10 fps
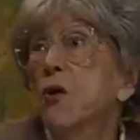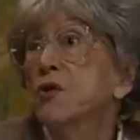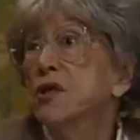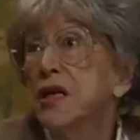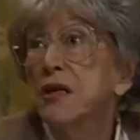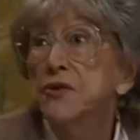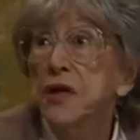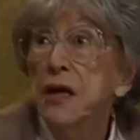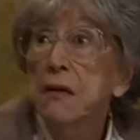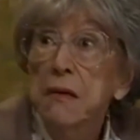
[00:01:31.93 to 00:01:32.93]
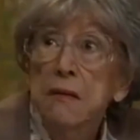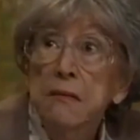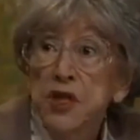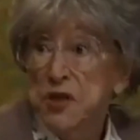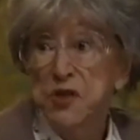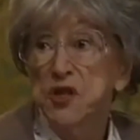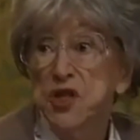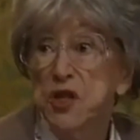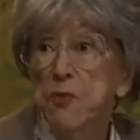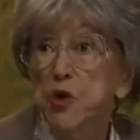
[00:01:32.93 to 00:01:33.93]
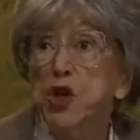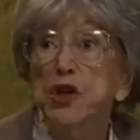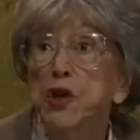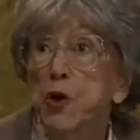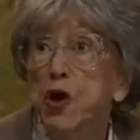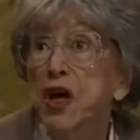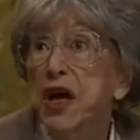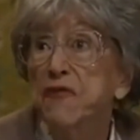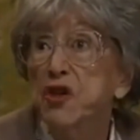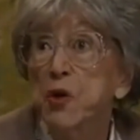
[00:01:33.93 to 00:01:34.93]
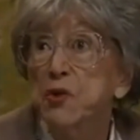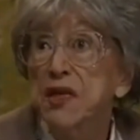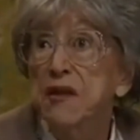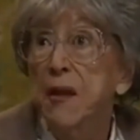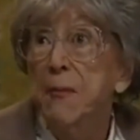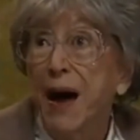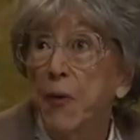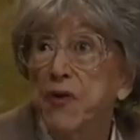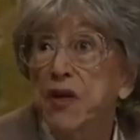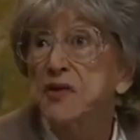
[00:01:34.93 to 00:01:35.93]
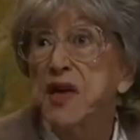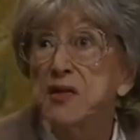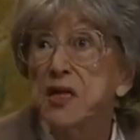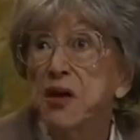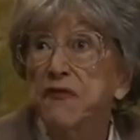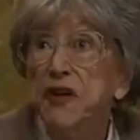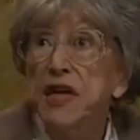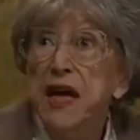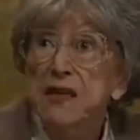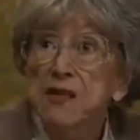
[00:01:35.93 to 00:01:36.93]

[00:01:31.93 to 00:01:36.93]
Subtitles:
you know, Deirdre, she doesn't so much look a gift horse in the mouth as send it off for an